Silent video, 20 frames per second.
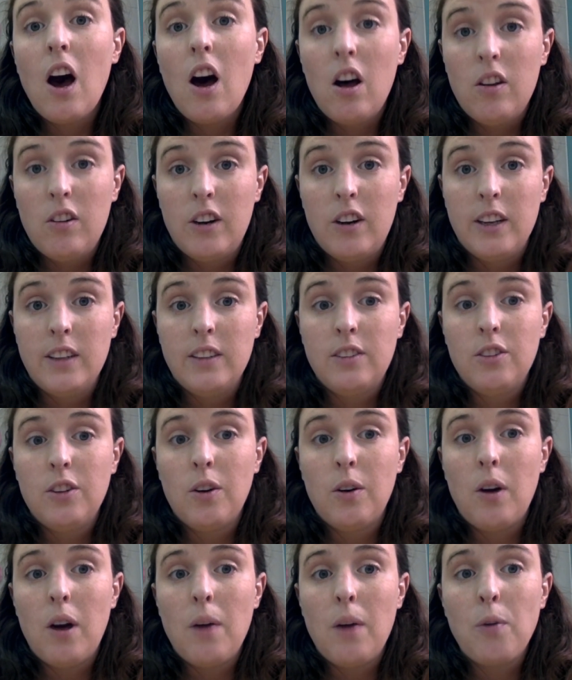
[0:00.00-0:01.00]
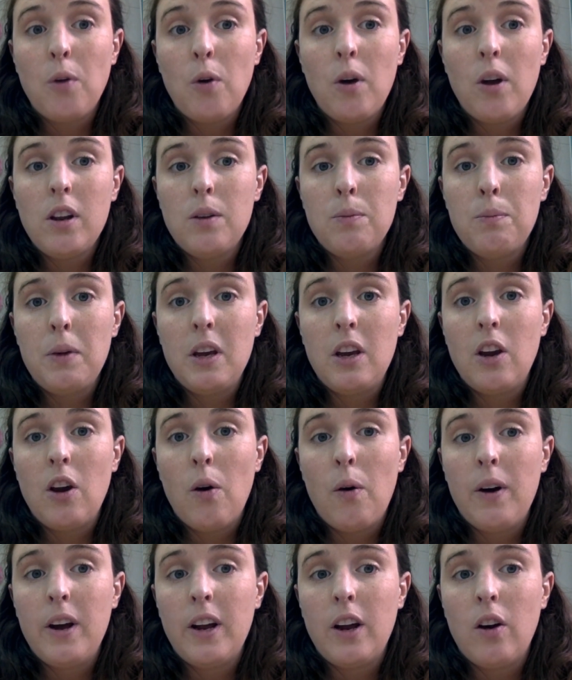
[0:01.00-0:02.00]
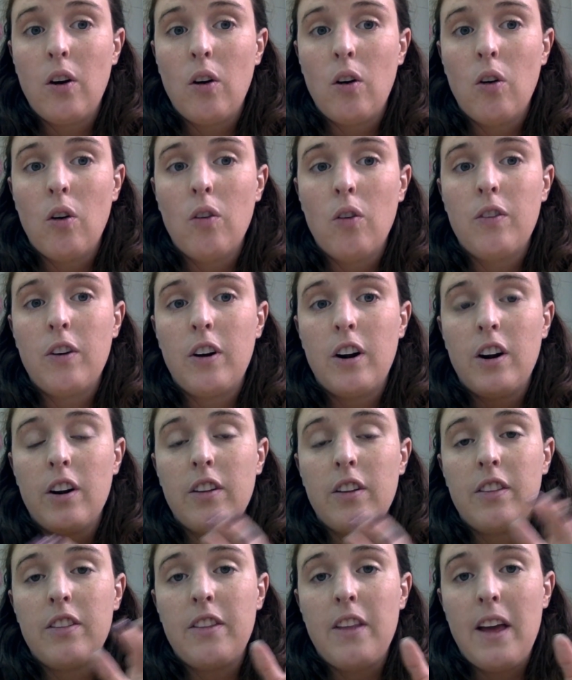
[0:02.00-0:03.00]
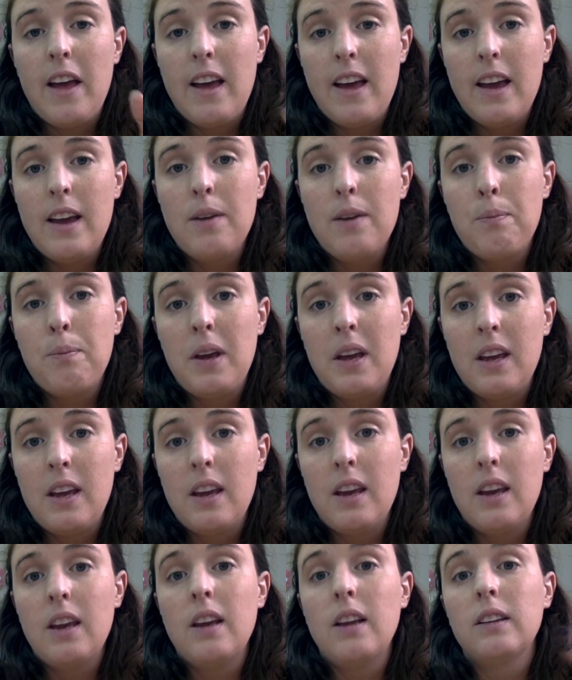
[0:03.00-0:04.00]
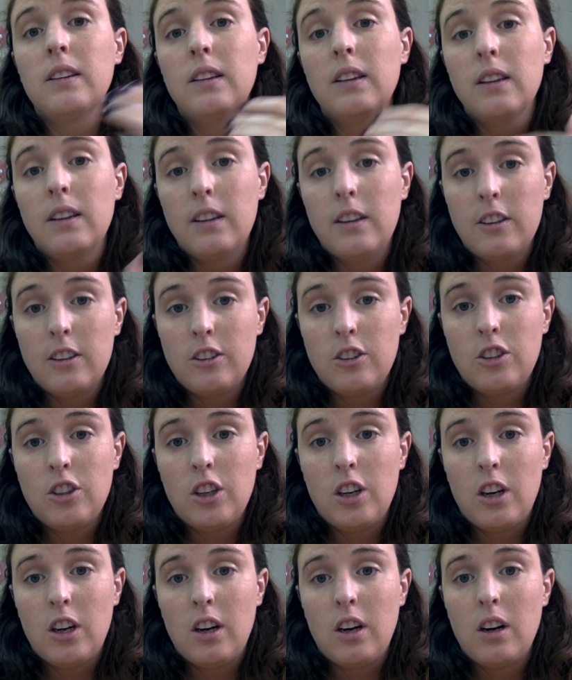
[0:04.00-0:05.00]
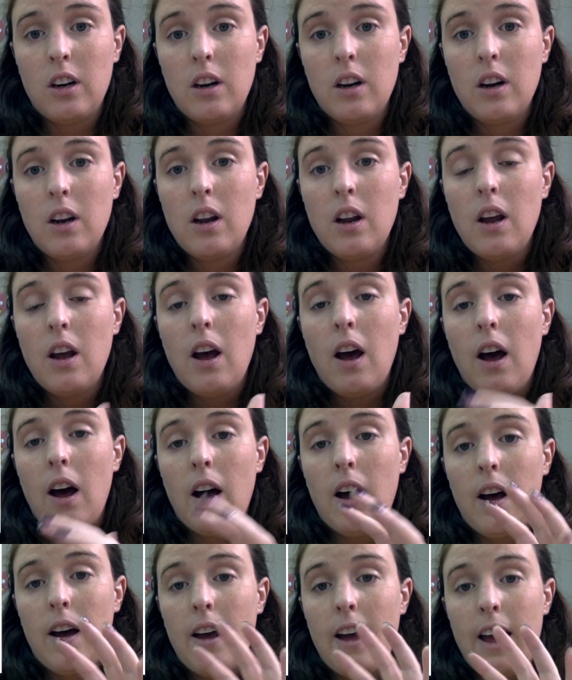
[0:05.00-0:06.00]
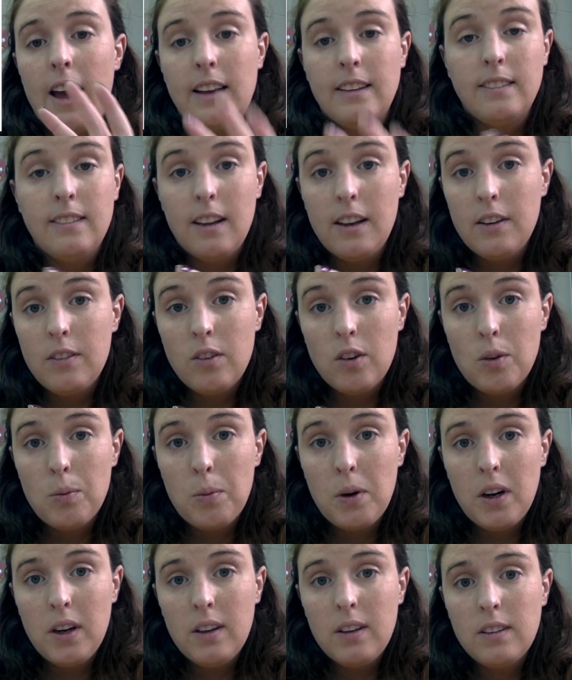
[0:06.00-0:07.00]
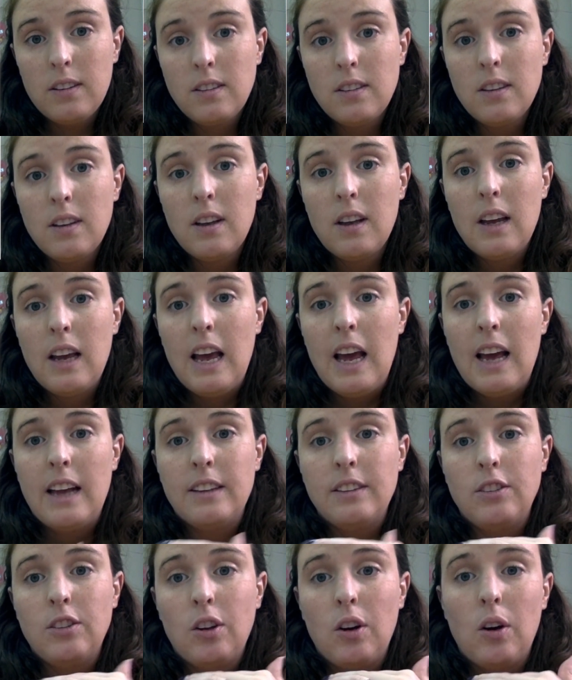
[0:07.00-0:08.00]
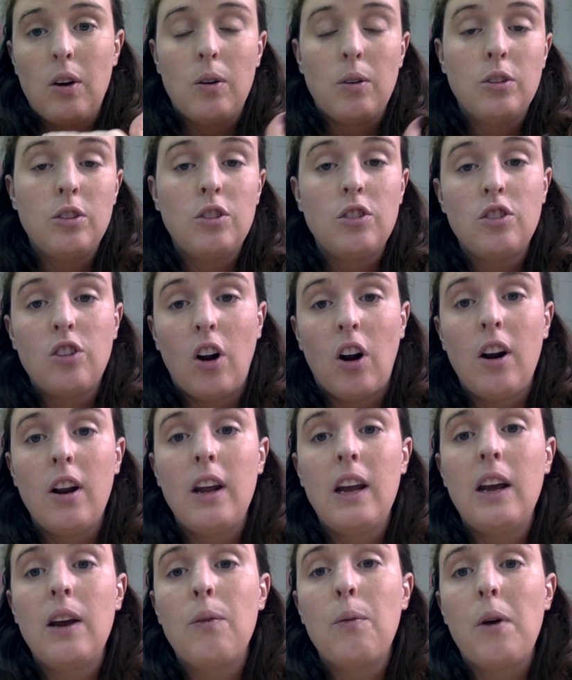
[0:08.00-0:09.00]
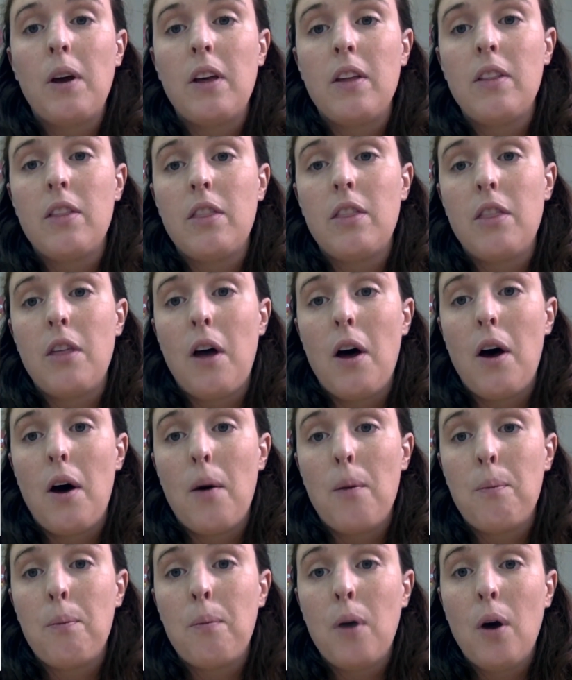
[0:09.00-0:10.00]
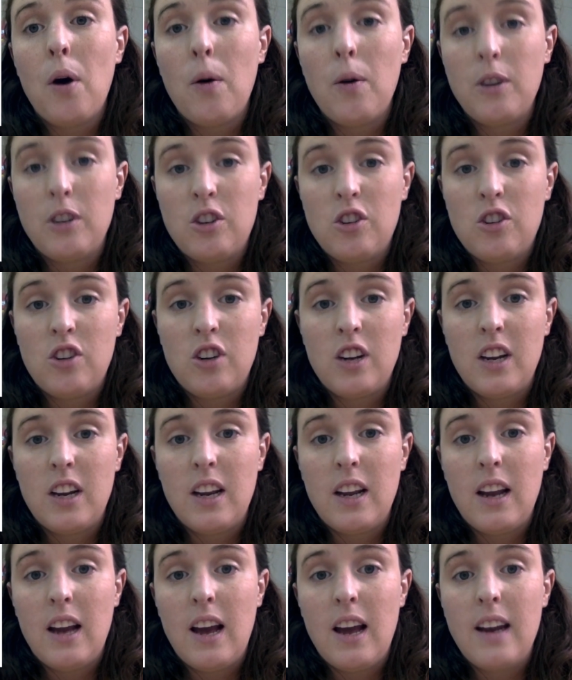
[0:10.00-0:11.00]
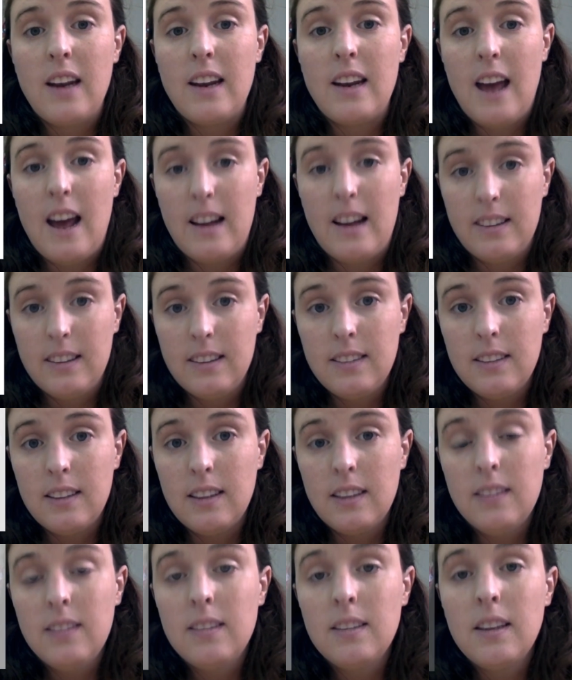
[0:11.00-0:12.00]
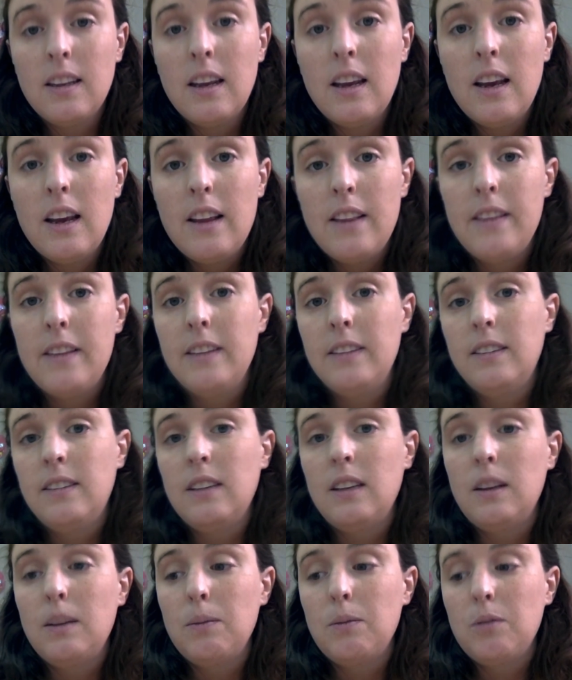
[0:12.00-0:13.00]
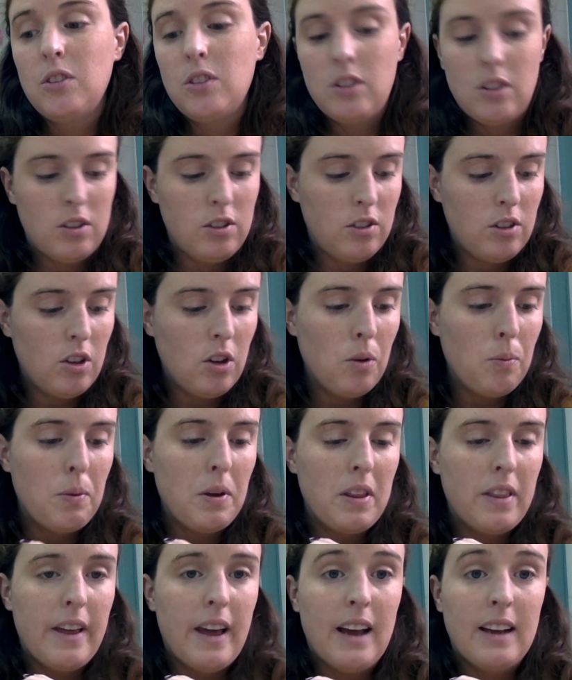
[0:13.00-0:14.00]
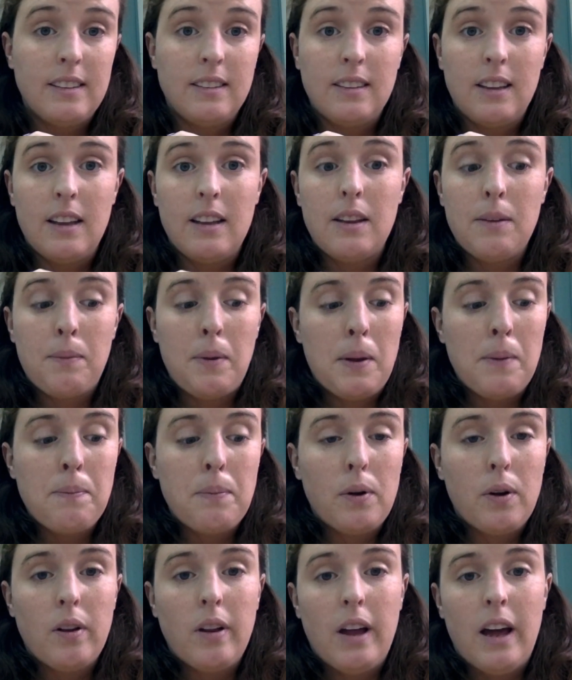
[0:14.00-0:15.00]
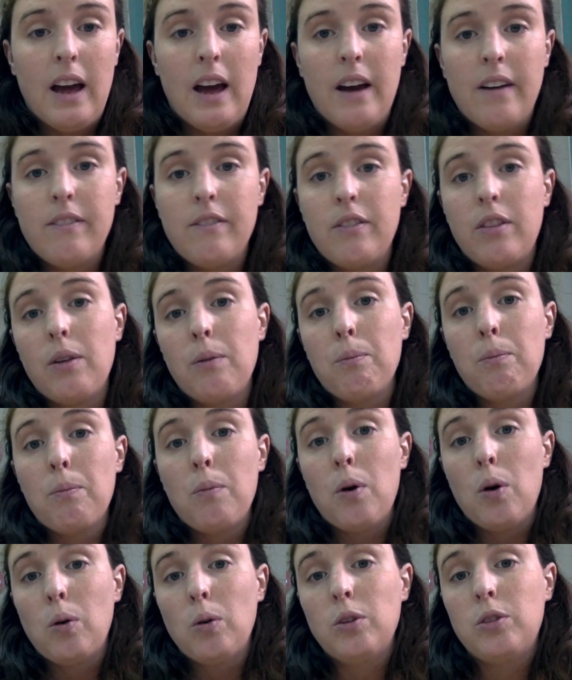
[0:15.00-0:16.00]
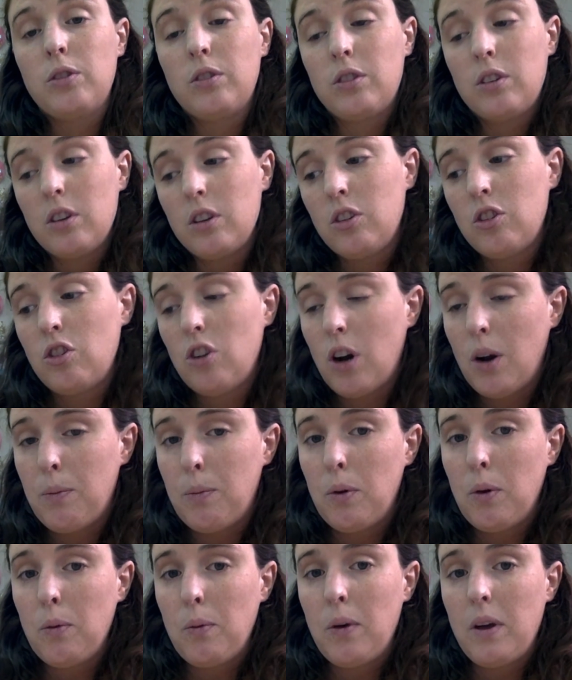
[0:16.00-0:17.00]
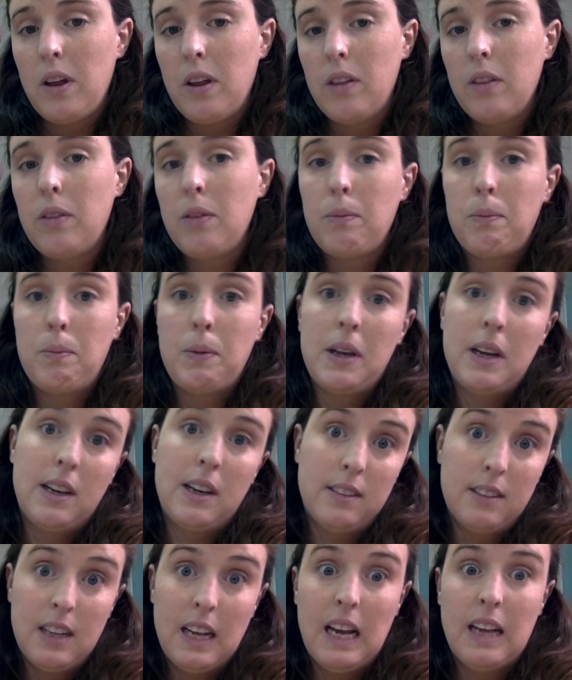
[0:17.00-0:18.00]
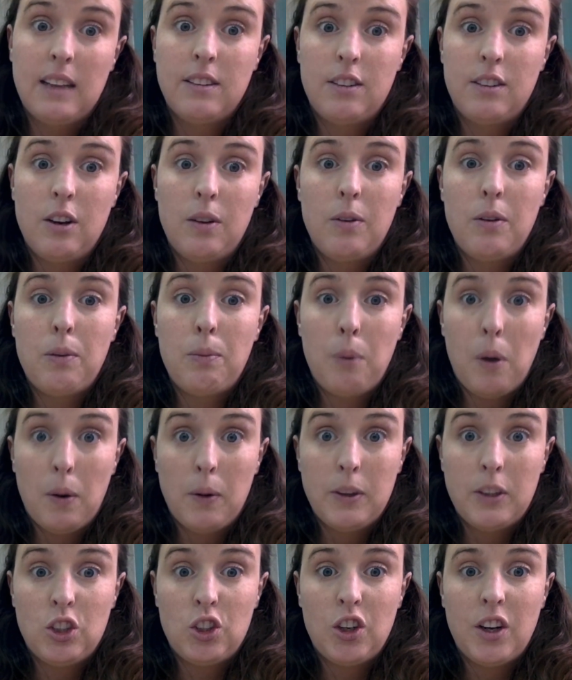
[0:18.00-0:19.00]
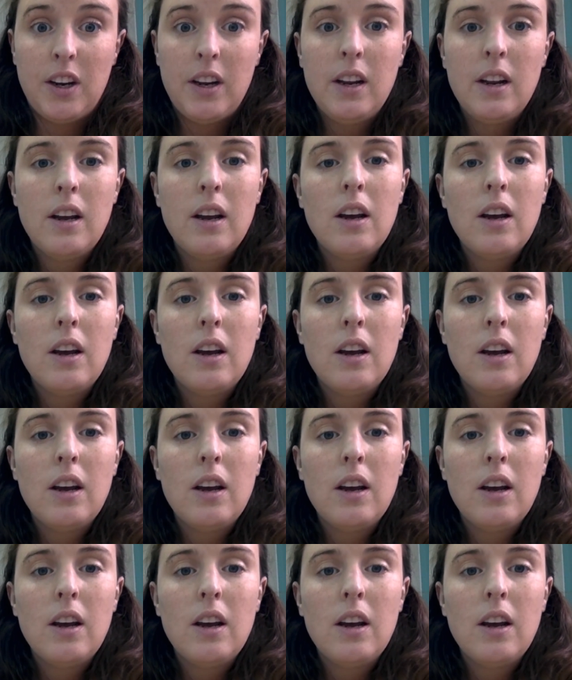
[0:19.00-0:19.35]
All right, so I'm going to be going over the AP Literature essay rubrics. And so, starting with the poetry analysis, this seems to still be the essay that people have the most trouble with because it has to do with poetry.